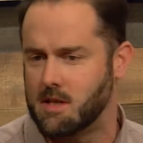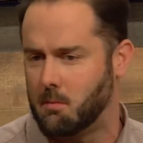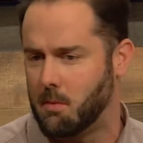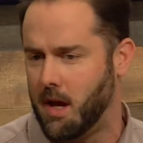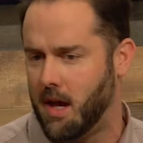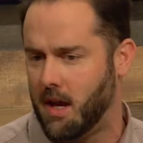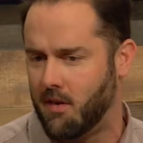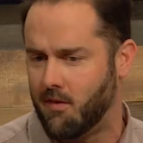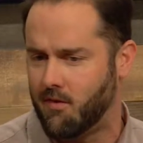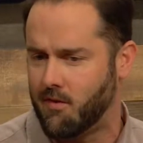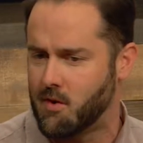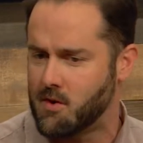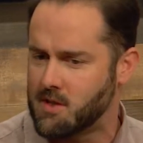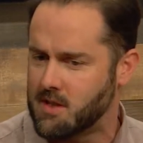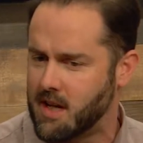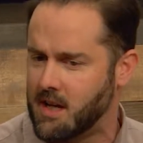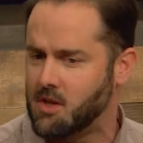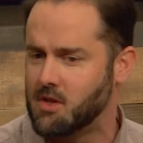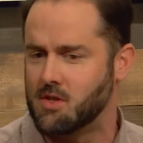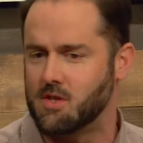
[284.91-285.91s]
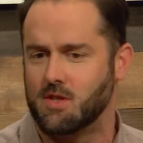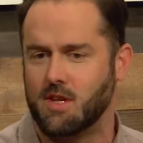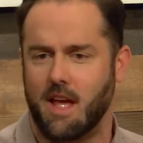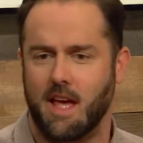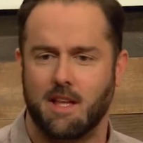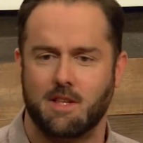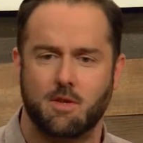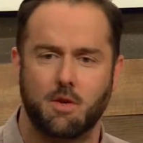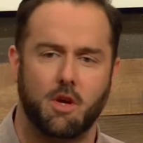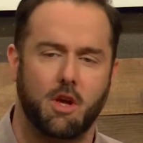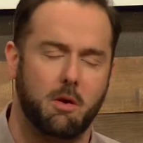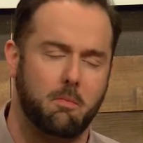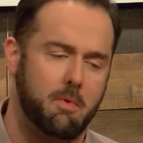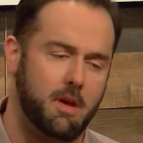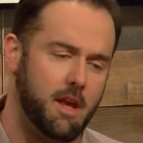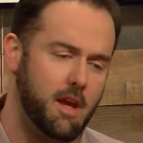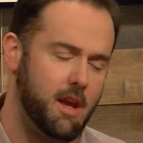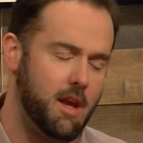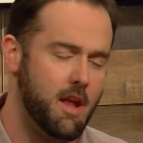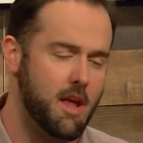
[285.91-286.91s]
and we had a First Nations dancer come
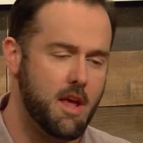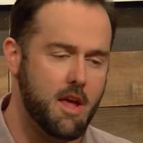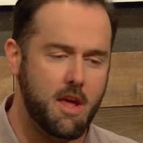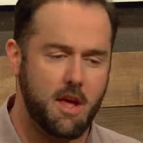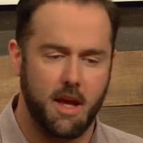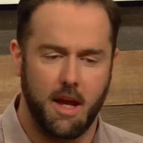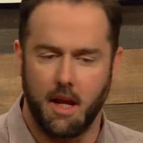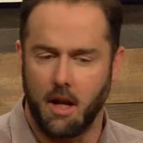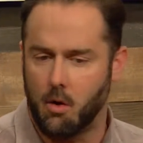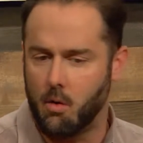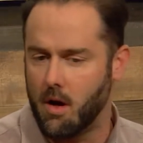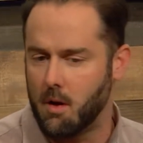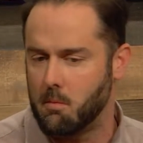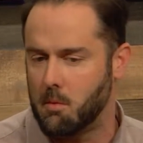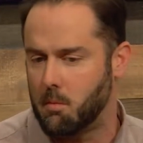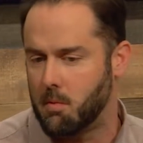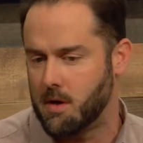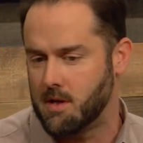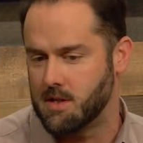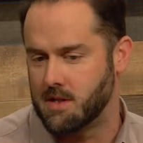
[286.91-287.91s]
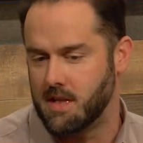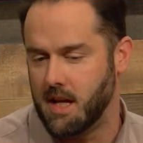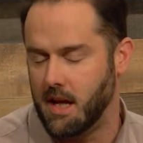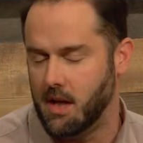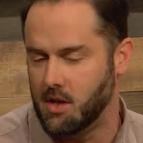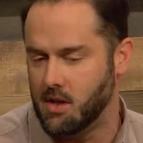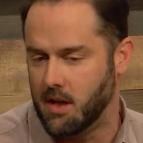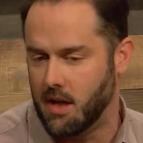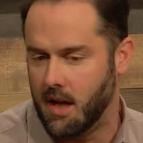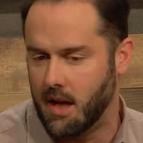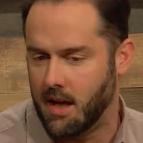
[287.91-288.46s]
in, and incredible presentation.